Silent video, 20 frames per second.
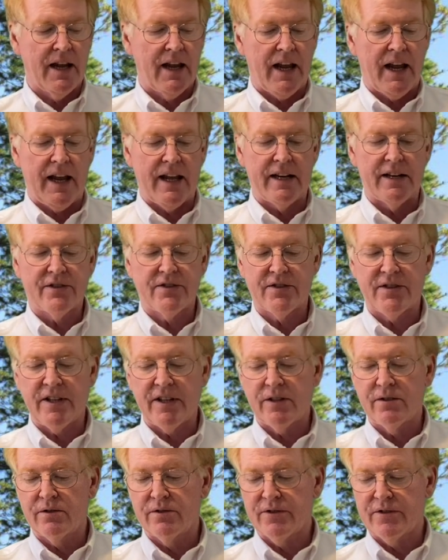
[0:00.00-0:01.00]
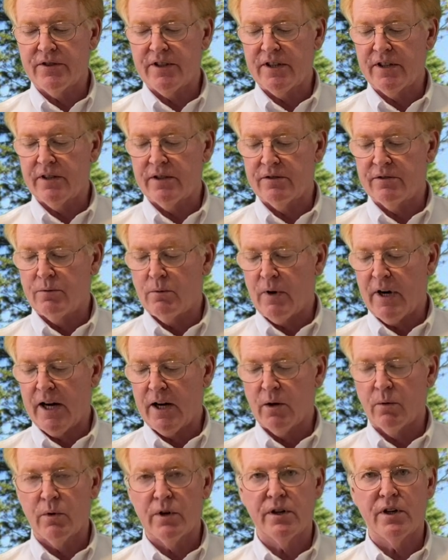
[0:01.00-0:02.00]
and a single signal
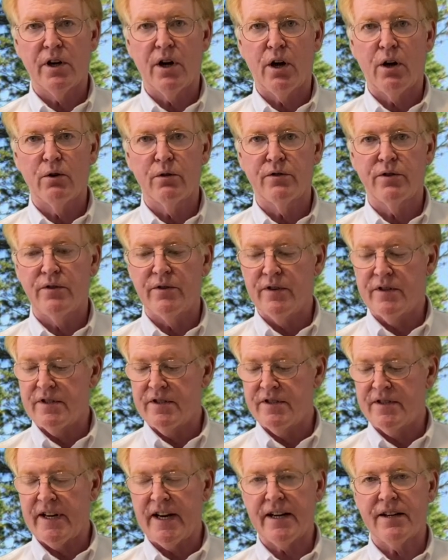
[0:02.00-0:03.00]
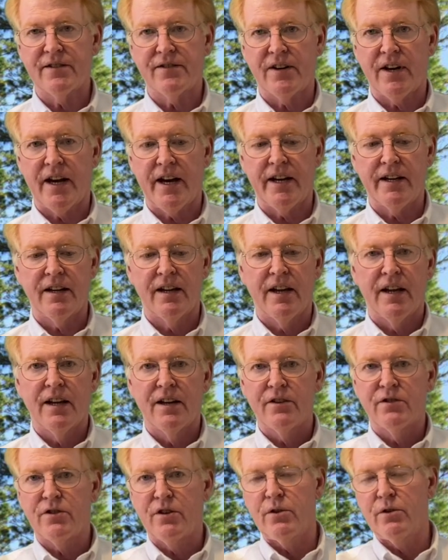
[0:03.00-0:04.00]
wire would go to the detect side
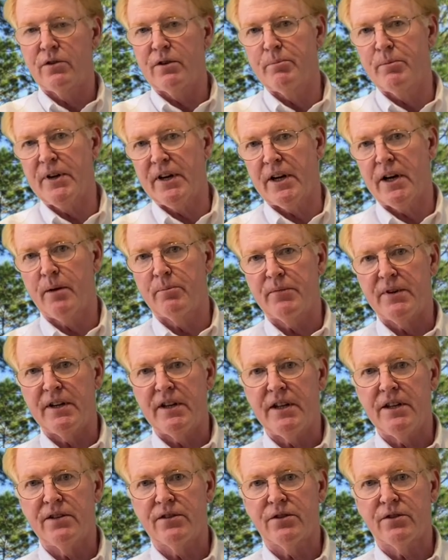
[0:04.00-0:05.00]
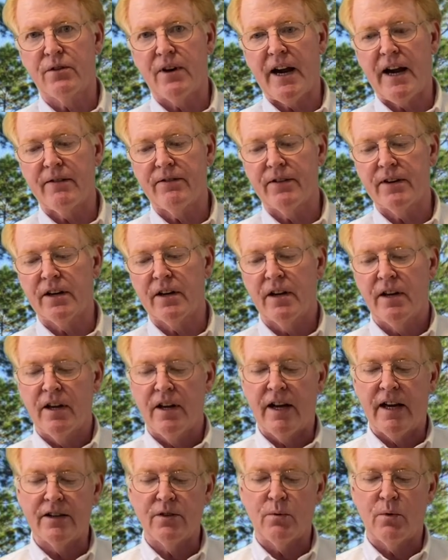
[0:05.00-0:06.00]
so you could pick up the east traffic
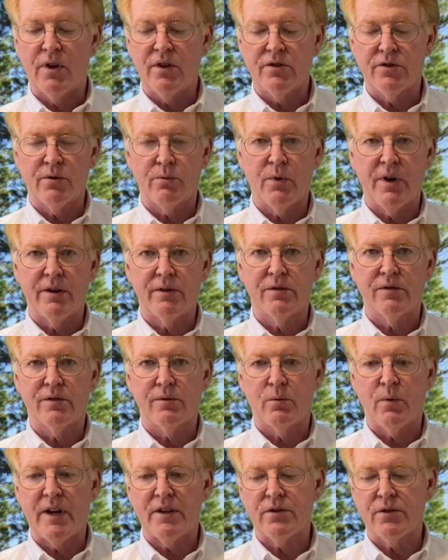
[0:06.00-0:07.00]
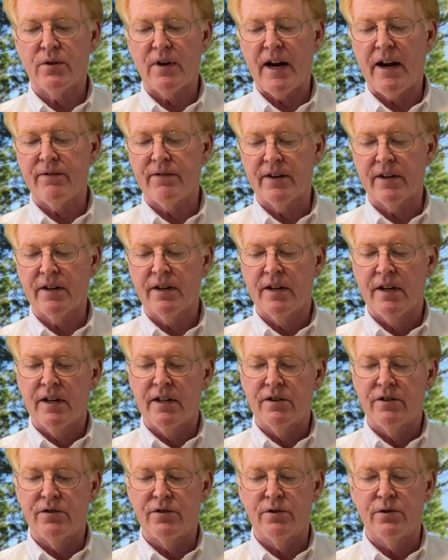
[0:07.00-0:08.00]
as well as the west traffic
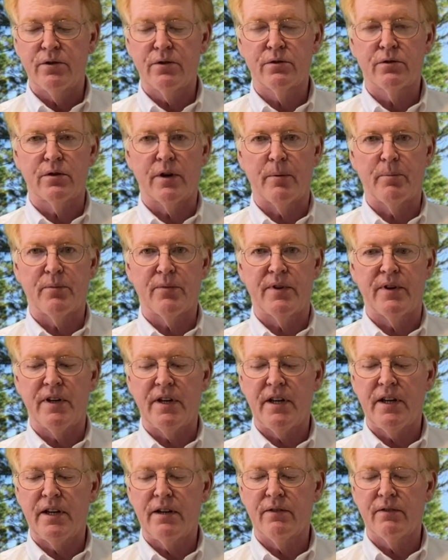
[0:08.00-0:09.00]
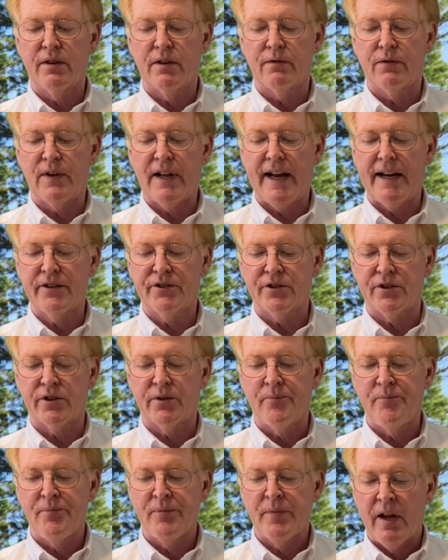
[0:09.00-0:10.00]
to trip the, the
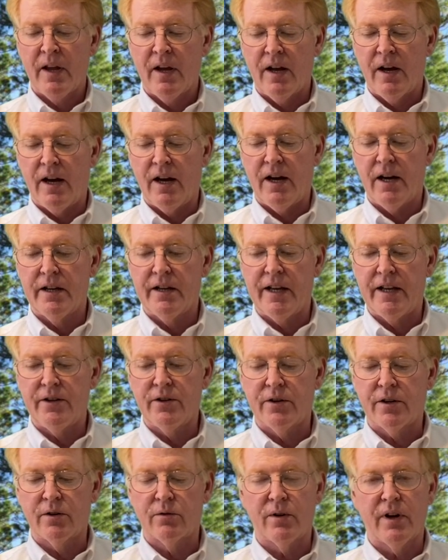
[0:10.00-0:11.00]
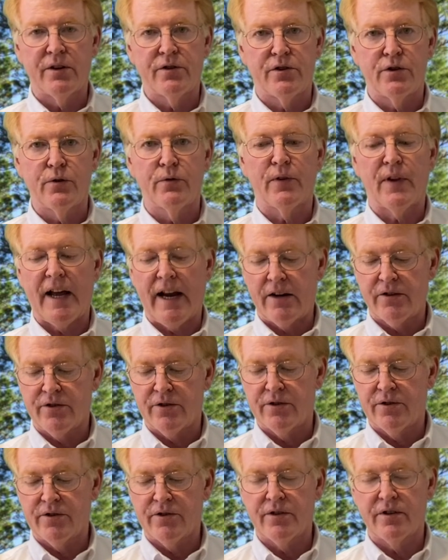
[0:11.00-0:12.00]
flasher. Uh, and you can run two
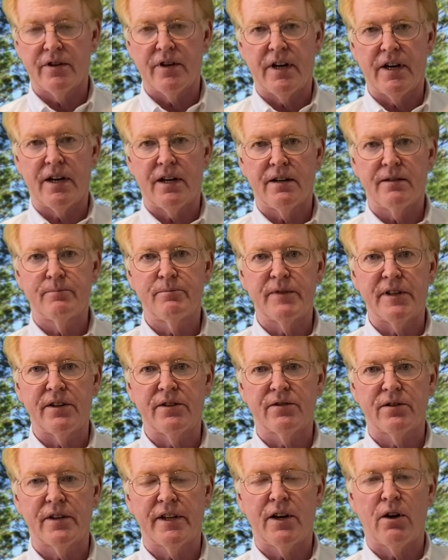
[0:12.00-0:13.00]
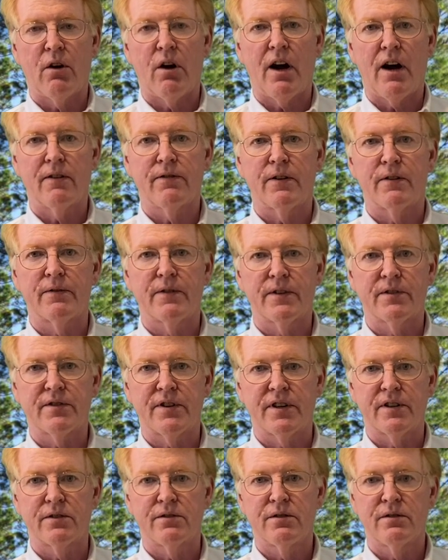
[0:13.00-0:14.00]
flashers um, easily off of the
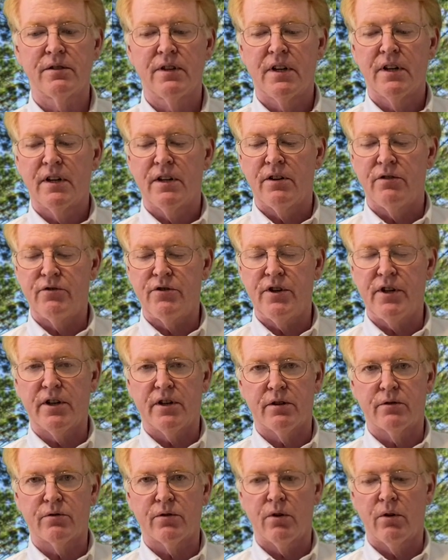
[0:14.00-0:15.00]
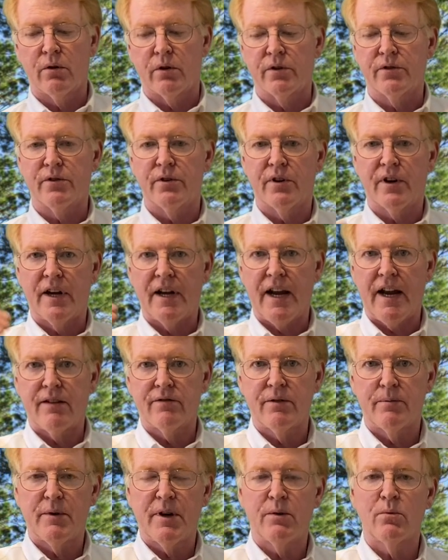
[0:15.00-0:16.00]
single G controller. So you can have
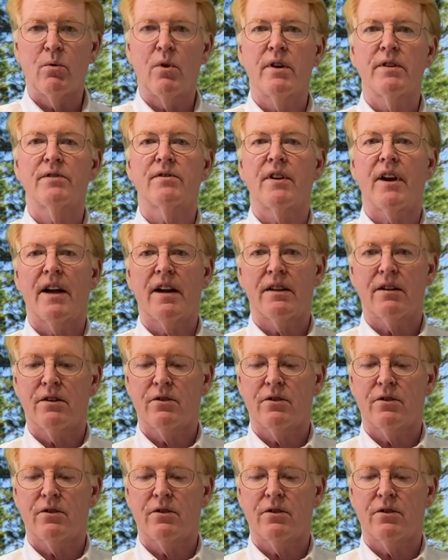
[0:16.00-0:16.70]
them on one side of the